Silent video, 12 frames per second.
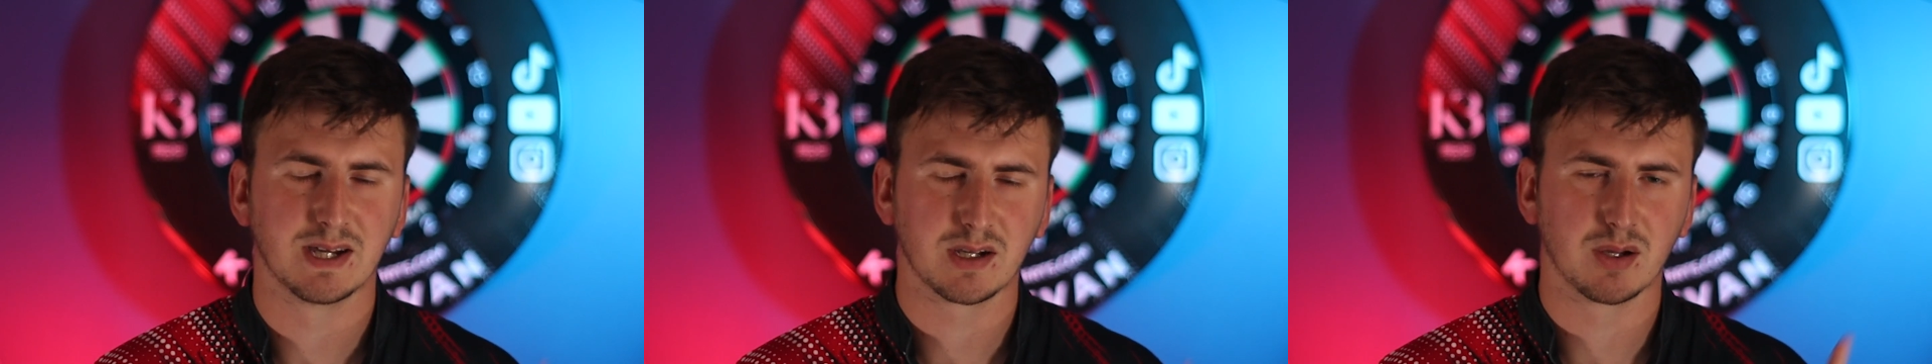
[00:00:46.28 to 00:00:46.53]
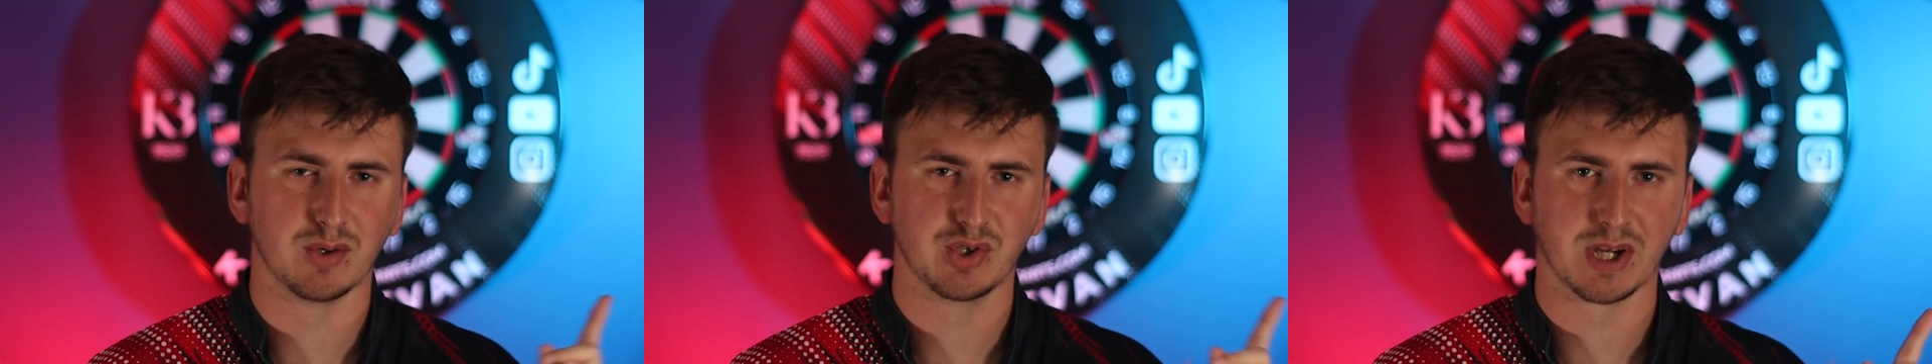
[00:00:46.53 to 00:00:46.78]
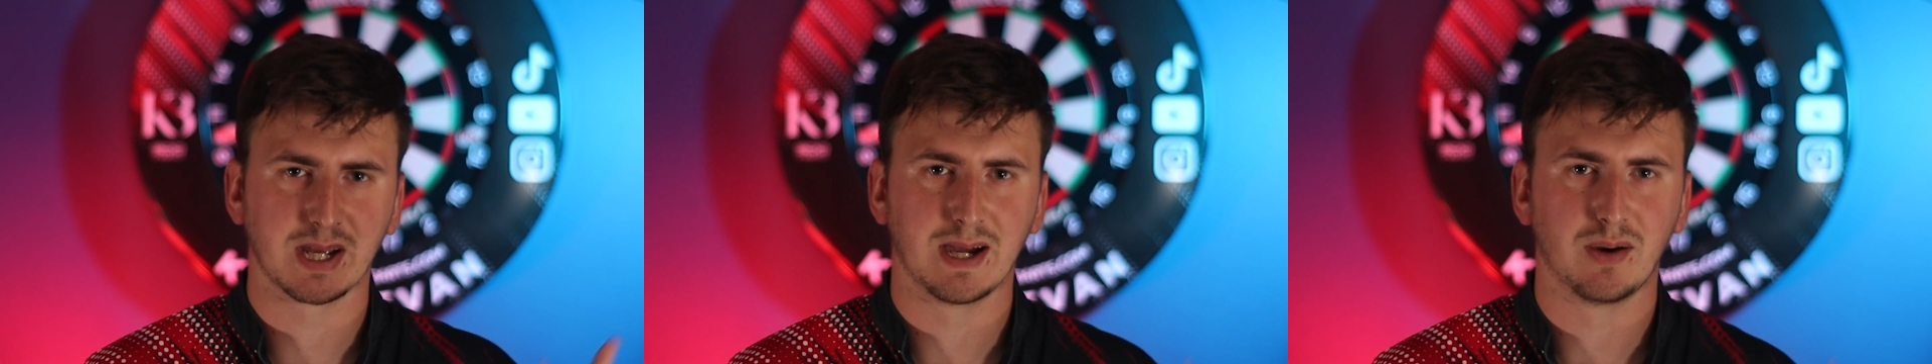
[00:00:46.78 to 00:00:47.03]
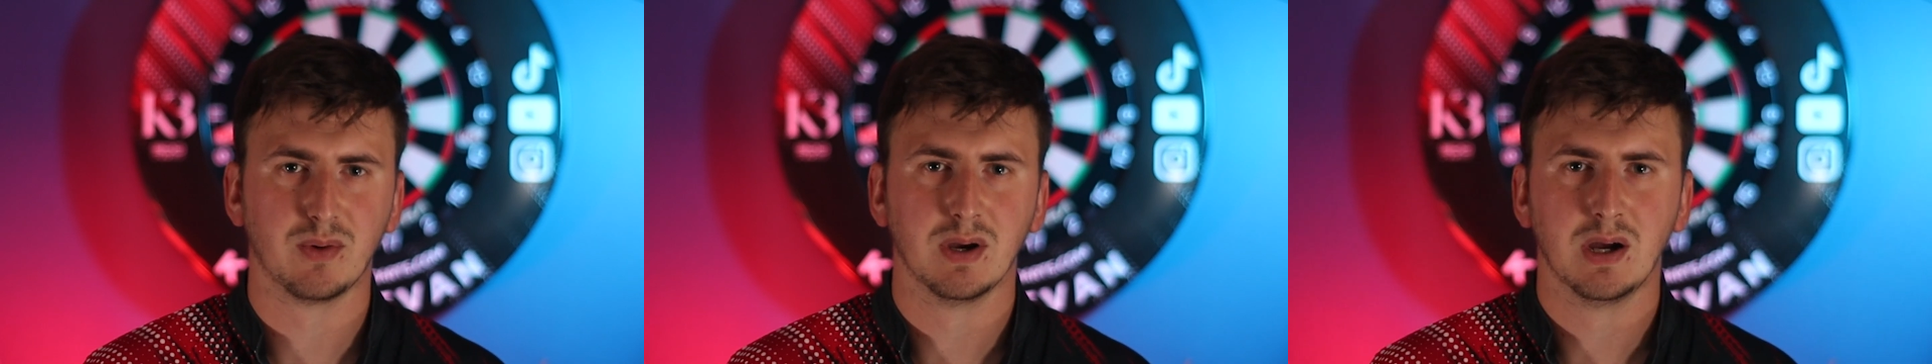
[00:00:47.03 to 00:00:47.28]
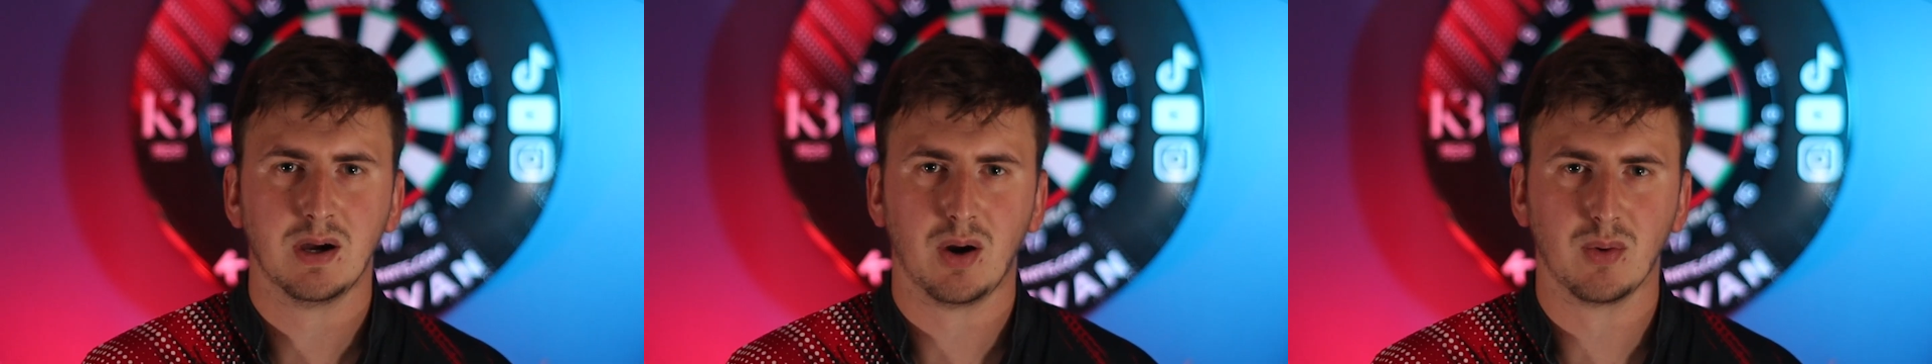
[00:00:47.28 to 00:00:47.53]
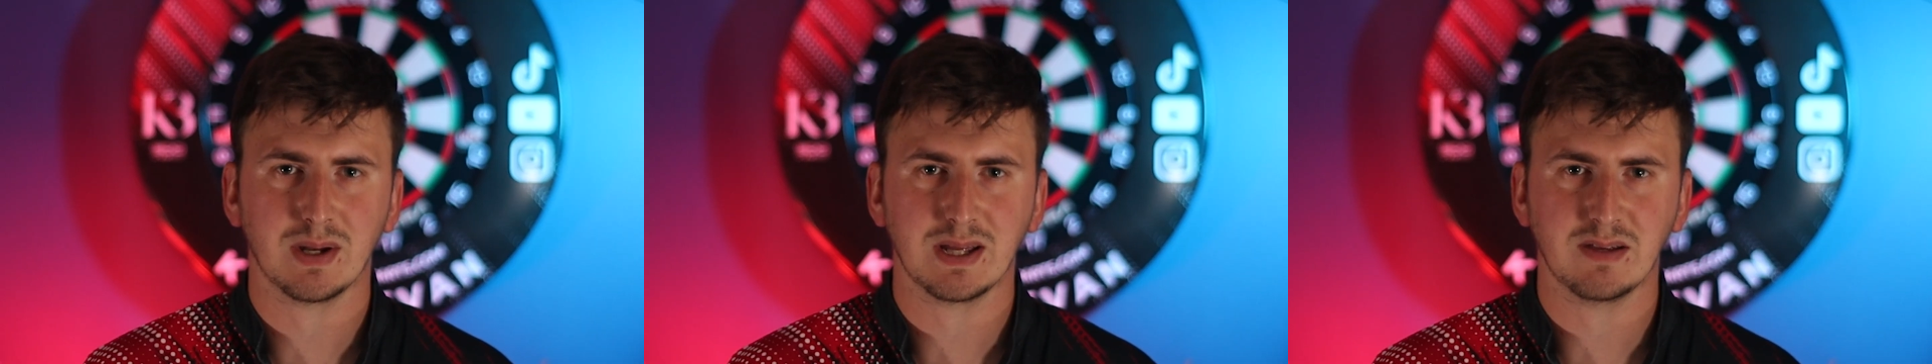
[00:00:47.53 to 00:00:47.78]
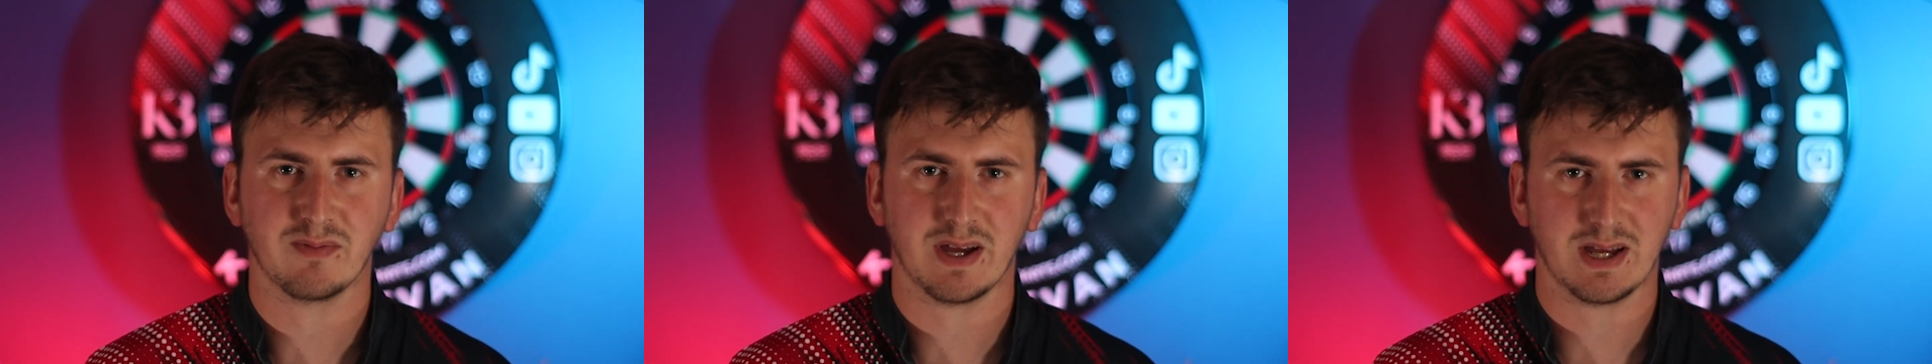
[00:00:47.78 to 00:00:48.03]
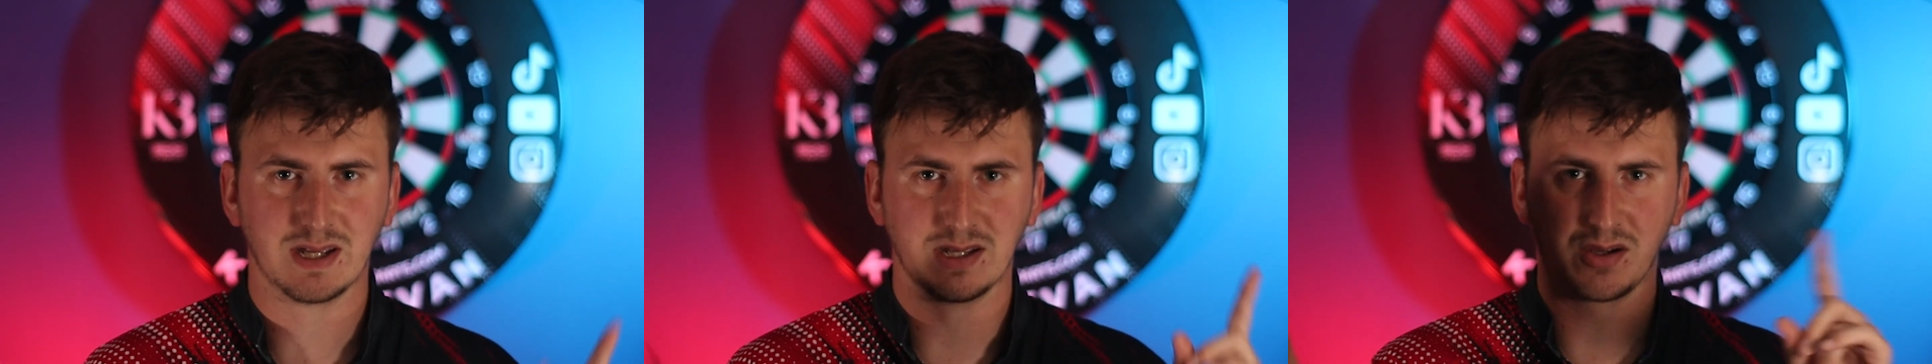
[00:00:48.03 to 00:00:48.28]
that, go and check it out. I'll leave
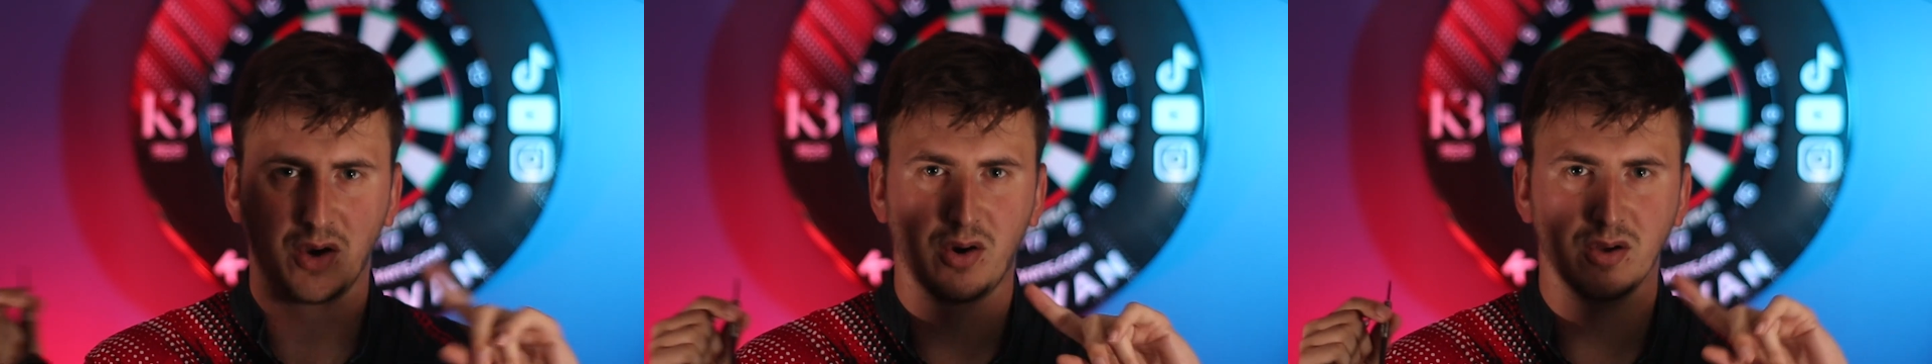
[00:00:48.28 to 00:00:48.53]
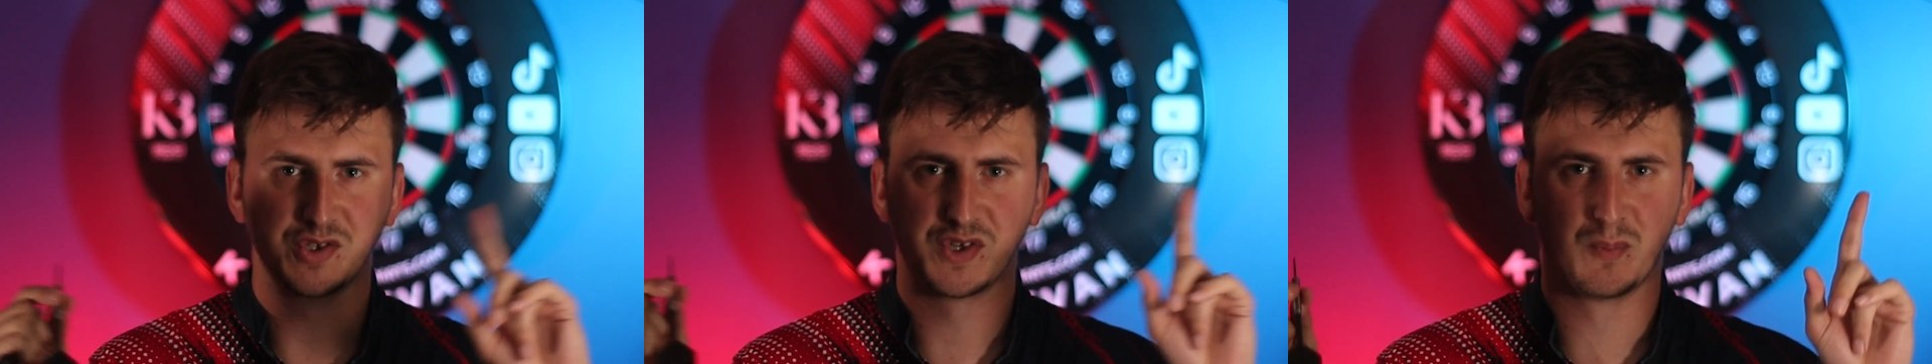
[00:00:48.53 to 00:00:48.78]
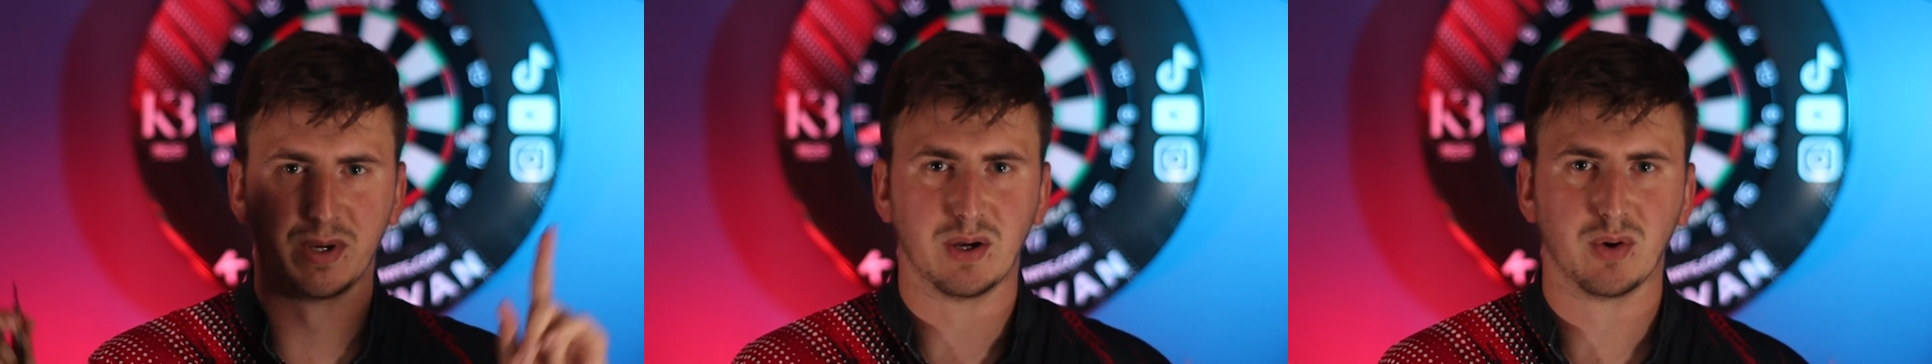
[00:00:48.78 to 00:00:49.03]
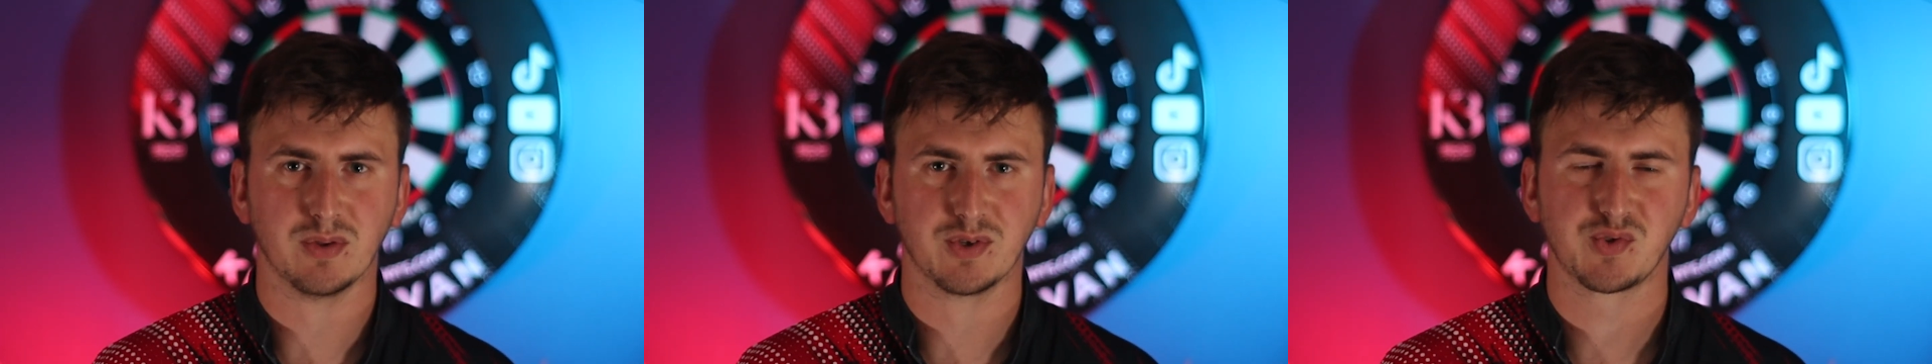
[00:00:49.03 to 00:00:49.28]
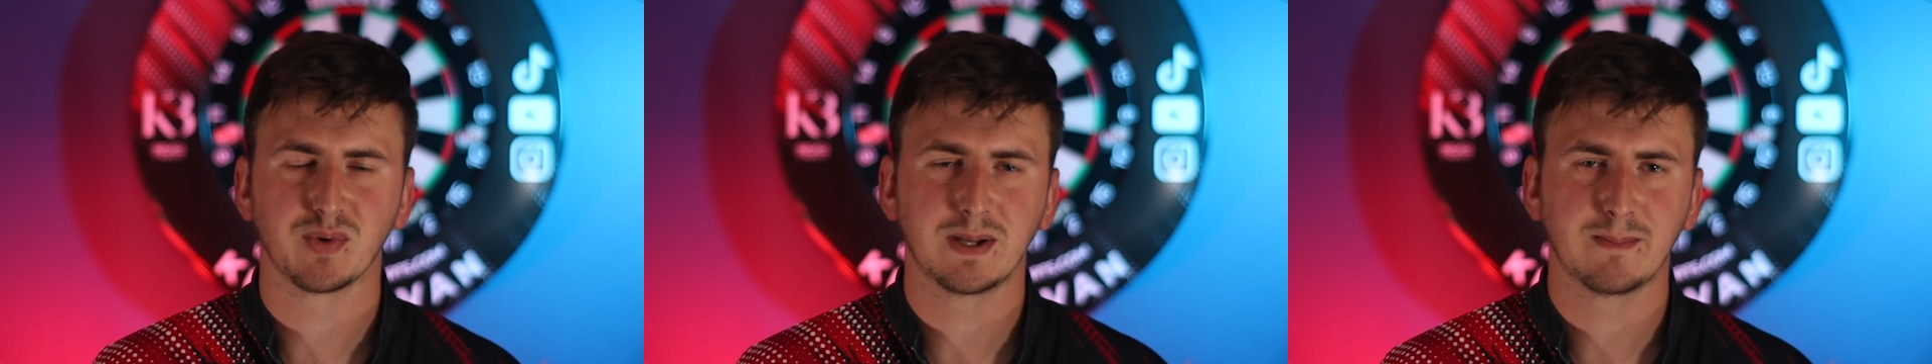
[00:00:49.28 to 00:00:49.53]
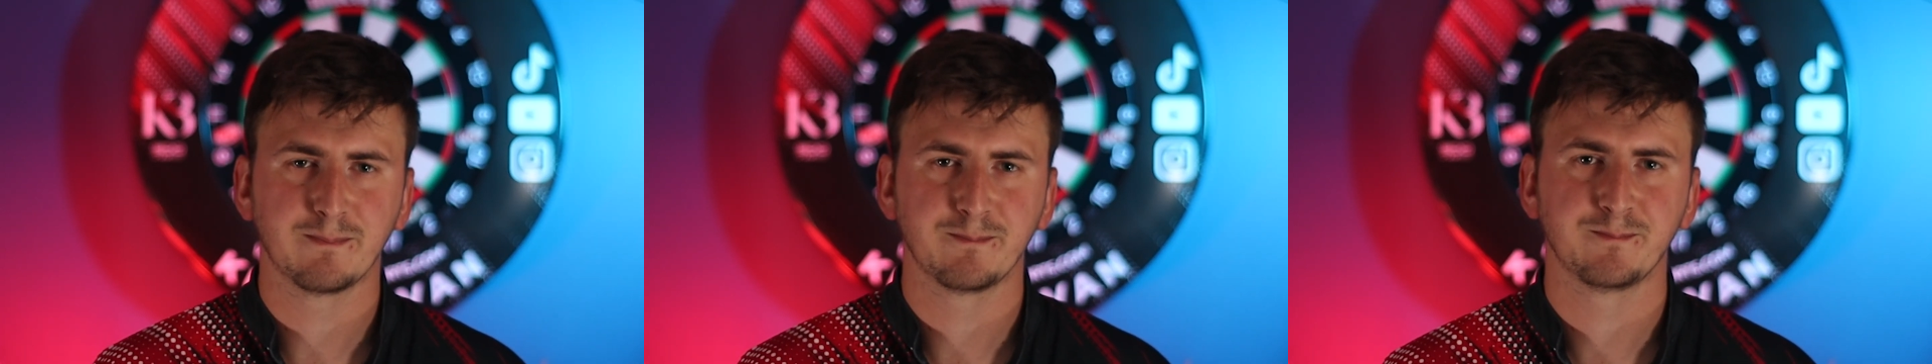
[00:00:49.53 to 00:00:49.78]
a card somewhere on the screen.